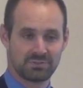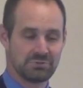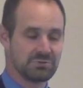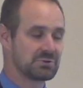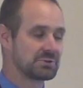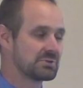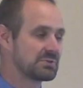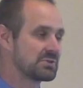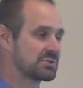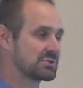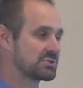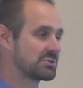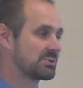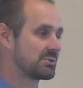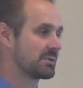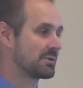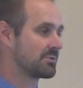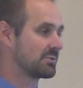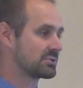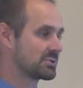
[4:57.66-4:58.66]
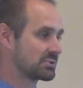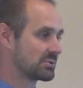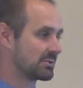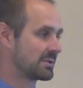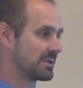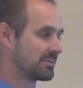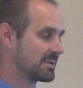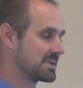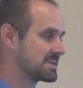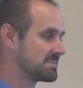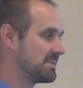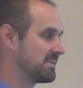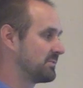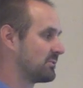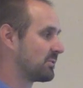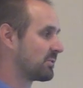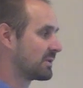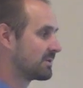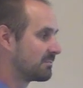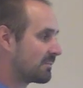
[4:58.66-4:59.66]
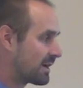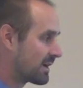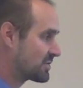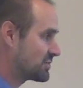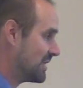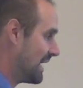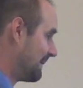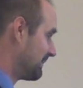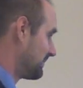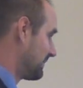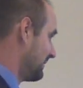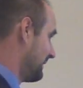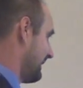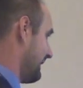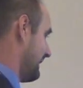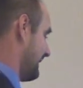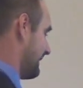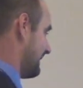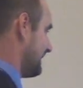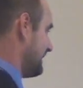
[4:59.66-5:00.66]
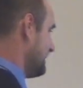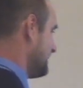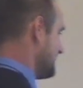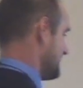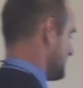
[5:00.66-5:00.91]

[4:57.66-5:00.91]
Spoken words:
You heard the story once before in Mark chapter 9.